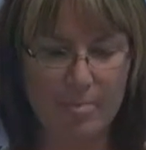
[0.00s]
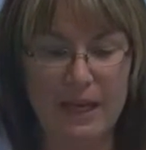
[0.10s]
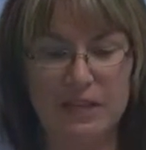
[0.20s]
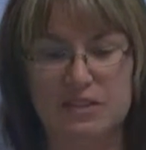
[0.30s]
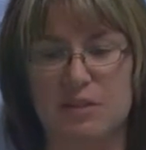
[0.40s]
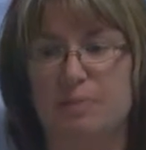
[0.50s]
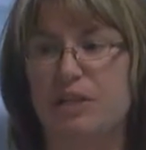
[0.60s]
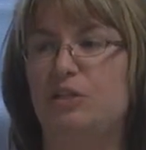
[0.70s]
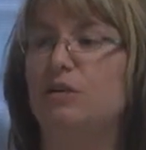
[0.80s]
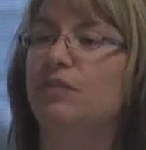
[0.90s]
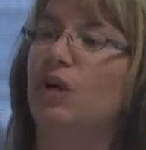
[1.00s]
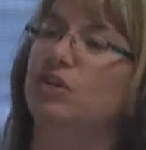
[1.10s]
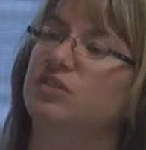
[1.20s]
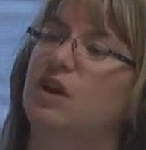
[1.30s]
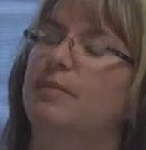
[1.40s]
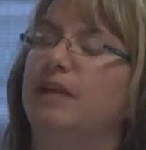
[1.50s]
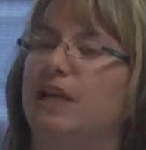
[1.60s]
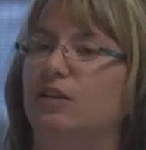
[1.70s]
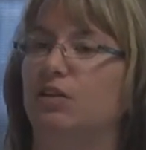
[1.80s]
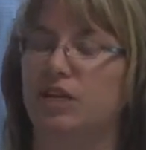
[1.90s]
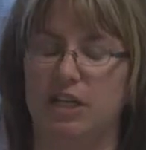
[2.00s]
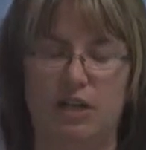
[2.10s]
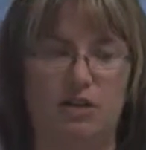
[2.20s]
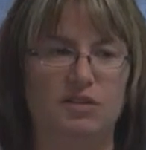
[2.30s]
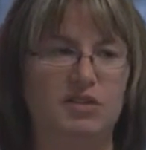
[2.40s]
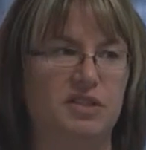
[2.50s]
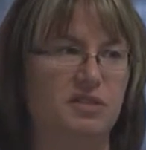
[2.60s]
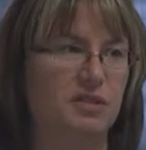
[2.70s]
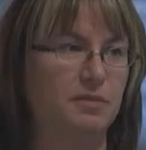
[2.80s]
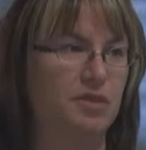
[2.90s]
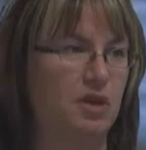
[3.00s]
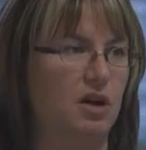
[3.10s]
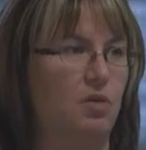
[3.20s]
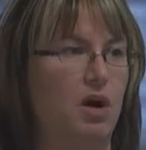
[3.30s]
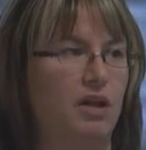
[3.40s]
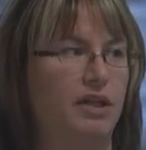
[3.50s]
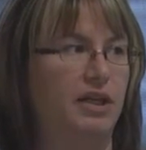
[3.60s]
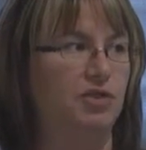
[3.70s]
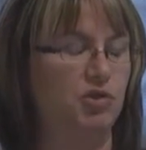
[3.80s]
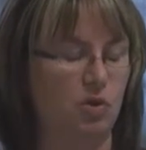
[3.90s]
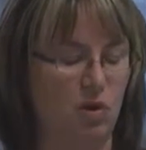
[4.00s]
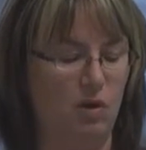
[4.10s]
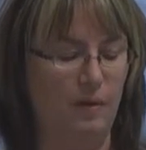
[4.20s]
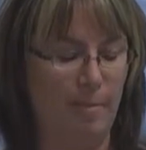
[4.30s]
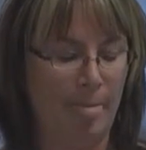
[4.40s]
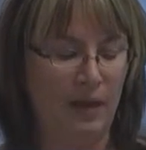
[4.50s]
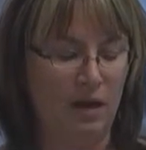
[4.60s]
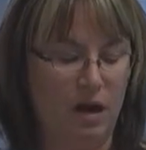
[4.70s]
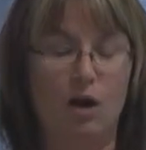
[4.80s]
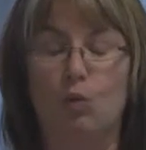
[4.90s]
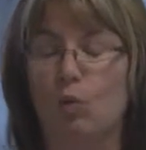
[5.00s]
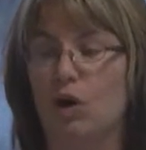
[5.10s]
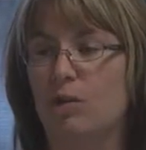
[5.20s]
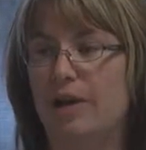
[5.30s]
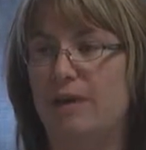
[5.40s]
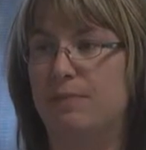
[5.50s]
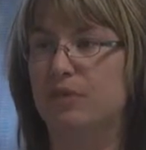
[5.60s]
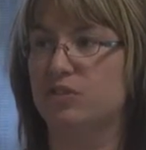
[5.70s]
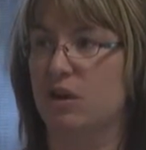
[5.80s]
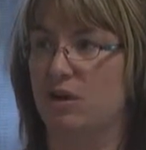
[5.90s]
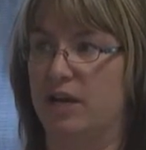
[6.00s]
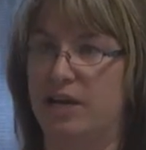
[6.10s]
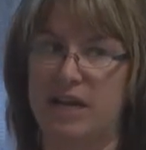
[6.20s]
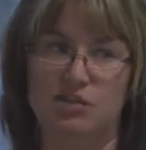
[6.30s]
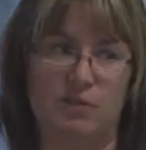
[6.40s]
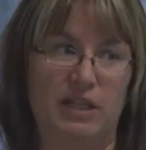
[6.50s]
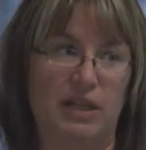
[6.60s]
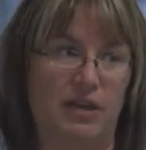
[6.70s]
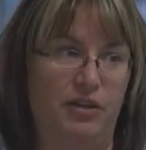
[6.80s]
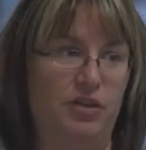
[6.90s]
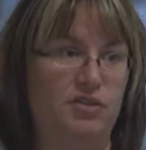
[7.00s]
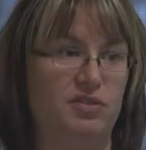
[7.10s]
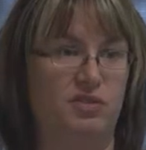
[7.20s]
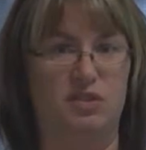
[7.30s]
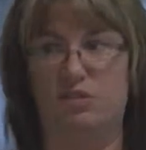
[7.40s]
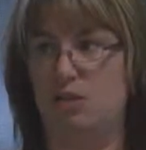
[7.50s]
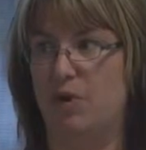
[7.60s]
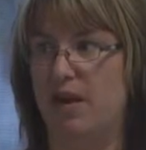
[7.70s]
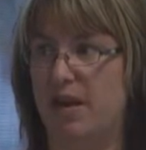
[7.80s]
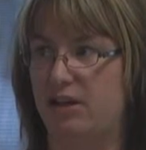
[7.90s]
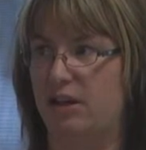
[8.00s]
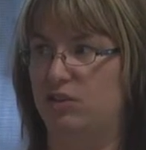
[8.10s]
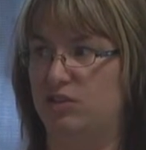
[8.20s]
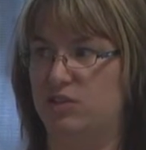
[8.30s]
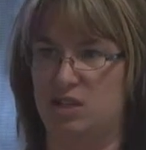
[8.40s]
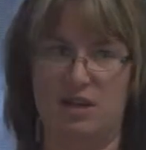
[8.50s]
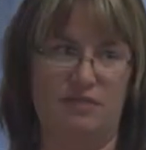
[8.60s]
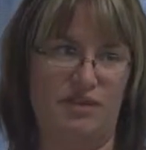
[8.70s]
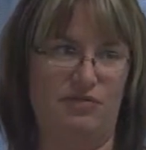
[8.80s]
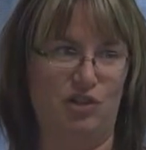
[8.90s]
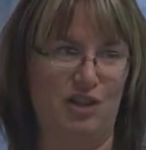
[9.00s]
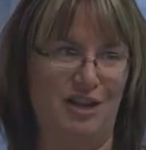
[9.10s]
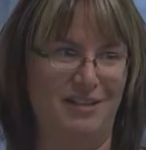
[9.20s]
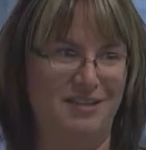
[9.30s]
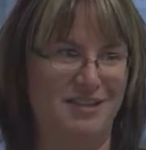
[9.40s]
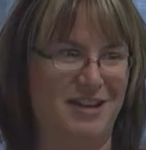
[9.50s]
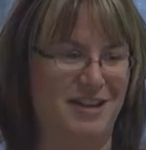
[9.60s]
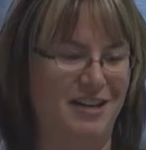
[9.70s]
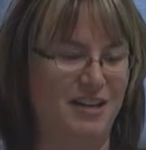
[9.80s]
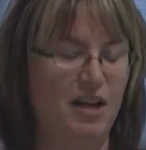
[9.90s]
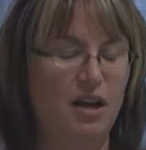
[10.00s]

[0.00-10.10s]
it is a peer of ours coming in, looking at our systems, our quality control, our work papers, our engagement letters, the CYA letters that you have to have your clients sign,